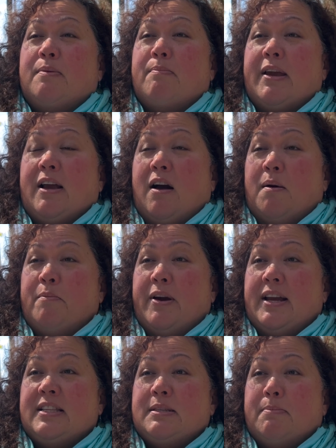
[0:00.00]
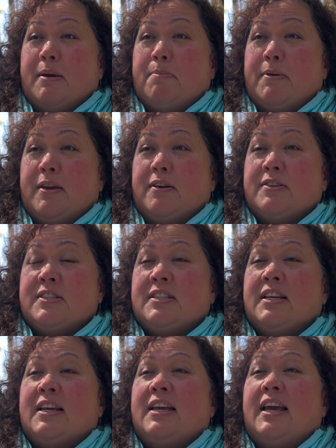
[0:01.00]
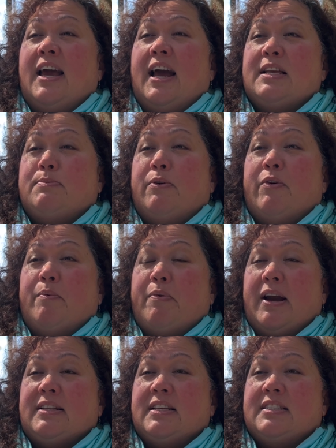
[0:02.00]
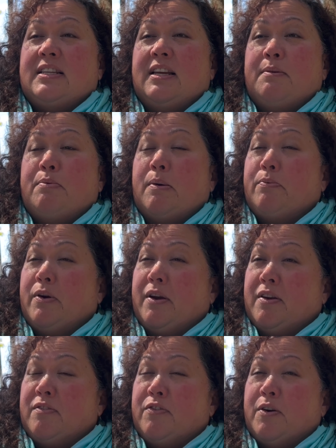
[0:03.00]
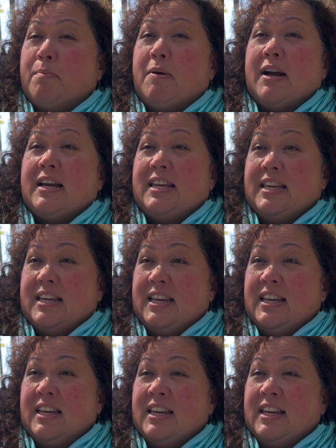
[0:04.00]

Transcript: my comrades and my peers as we were practicing preparing for makahiki,